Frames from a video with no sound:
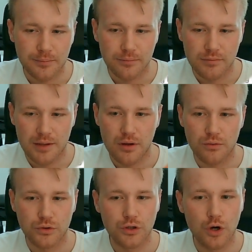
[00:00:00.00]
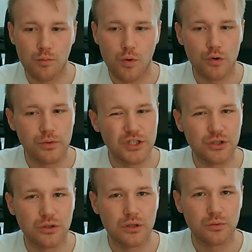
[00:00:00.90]
Maybe I would go more
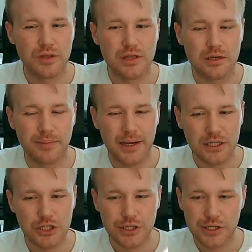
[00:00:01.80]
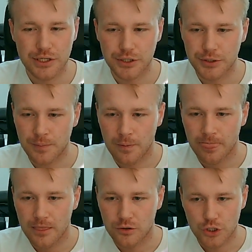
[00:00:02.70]
visual with the packaging here
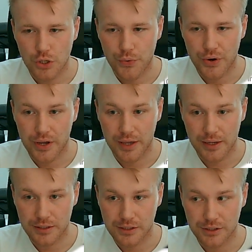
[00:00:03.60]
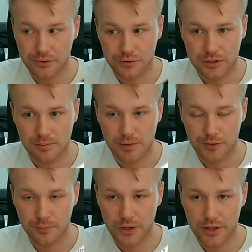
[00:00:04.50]
on showing, okay, here it's
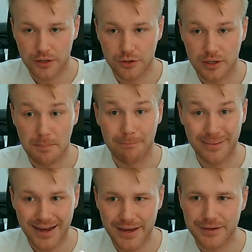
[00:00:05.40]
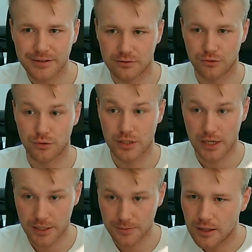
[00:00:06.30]
about the product you can buy
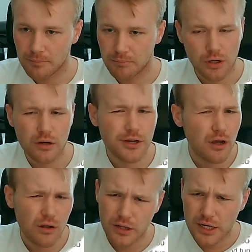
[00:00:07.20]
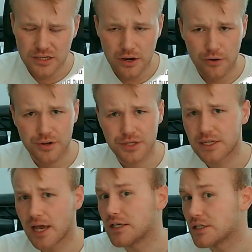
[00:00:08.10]
today. But all in all, as I already
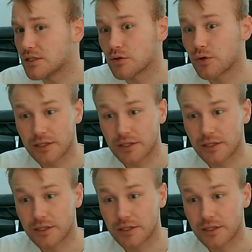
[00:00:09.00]
said, this is a great